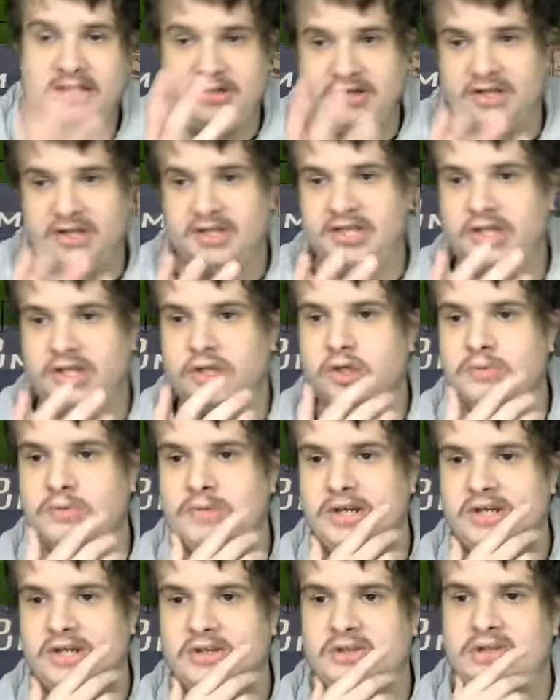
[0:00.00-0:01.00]
Just that you
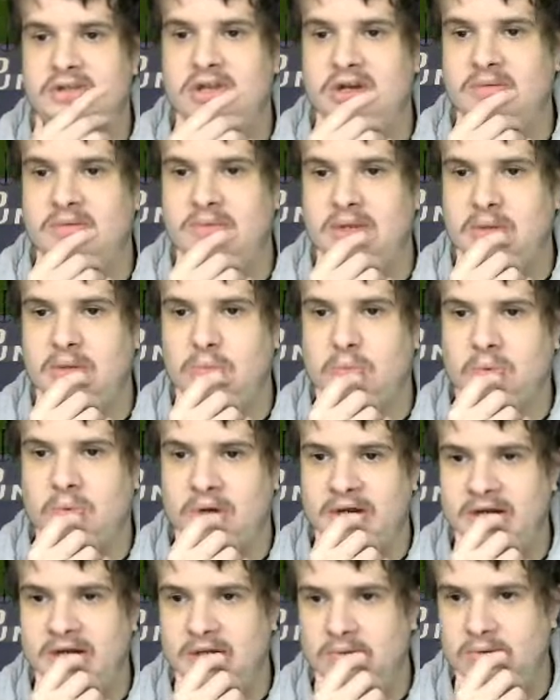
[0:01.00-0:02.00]
mentioned Derby,
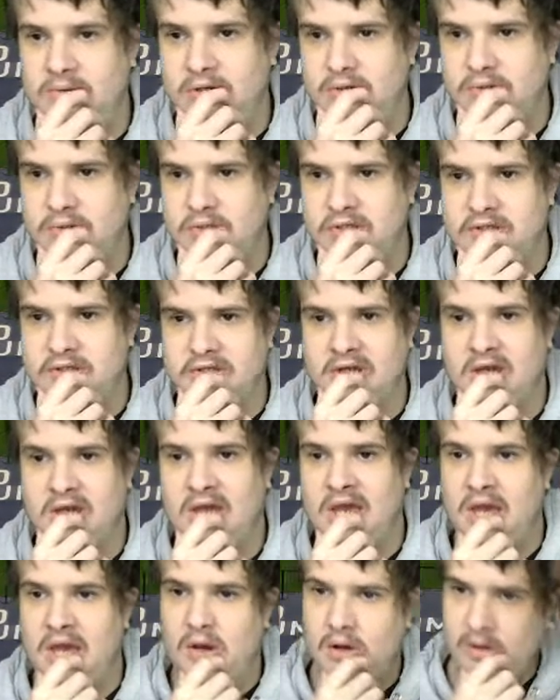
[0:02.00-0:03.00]
1-0 losers
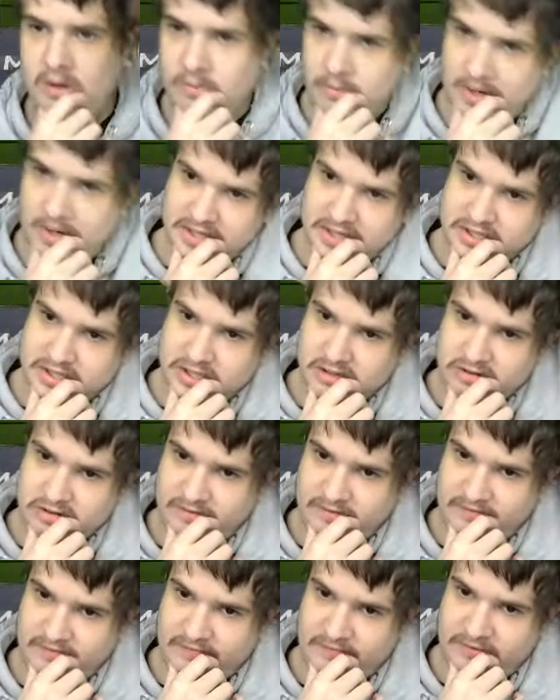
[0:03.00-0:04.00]
away to
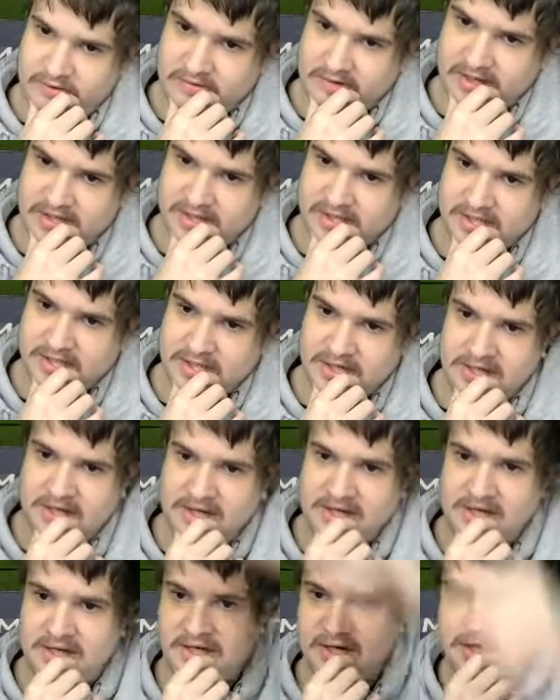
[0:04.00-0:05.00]
Nottingham Forest.
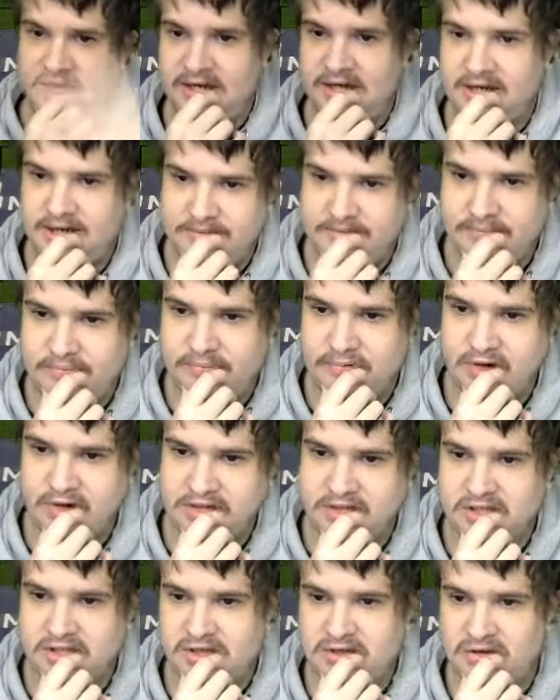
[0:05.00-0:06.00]

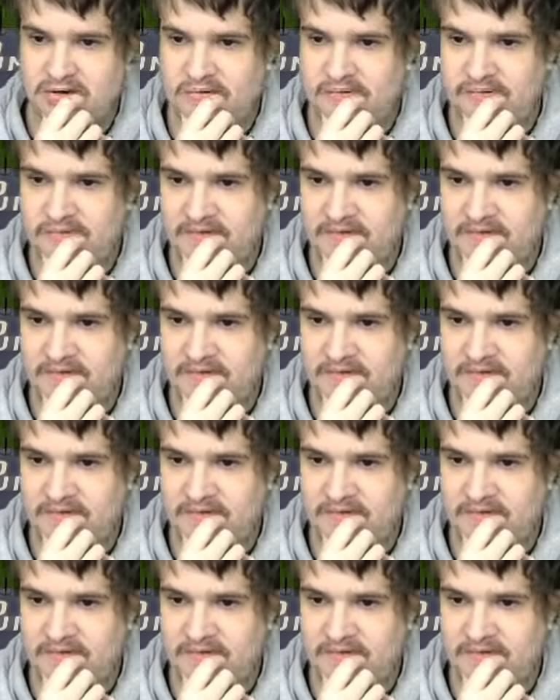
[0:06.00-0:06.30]
Preston North